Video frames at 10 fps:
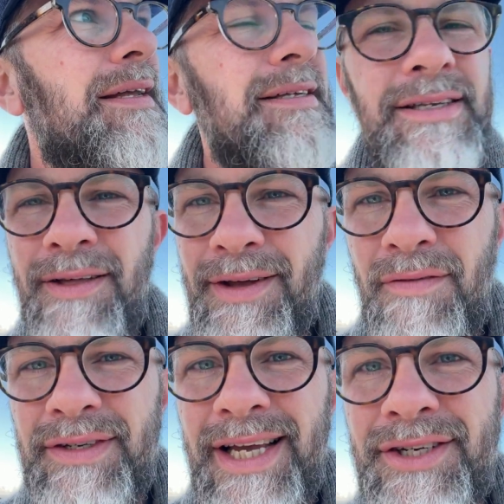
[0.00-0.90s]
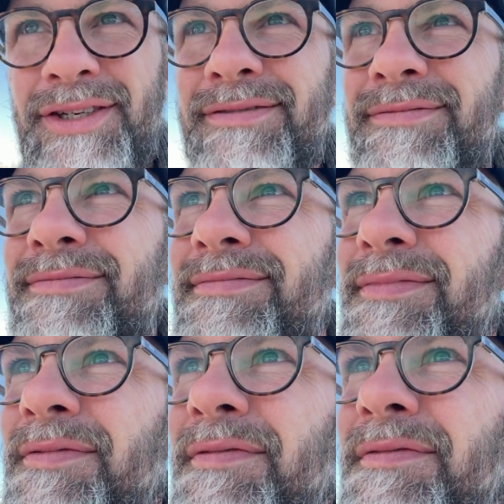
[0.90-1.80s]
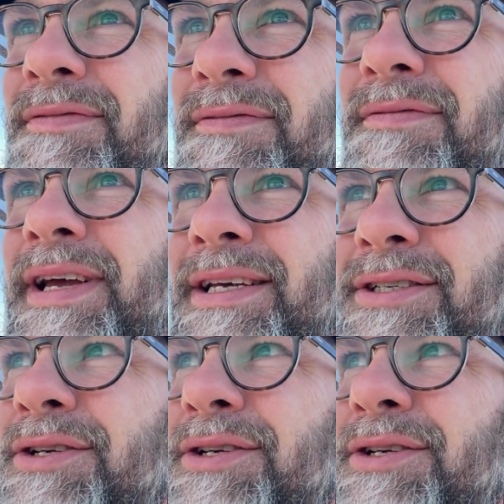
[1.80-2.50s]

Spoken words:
start the conversation. Fix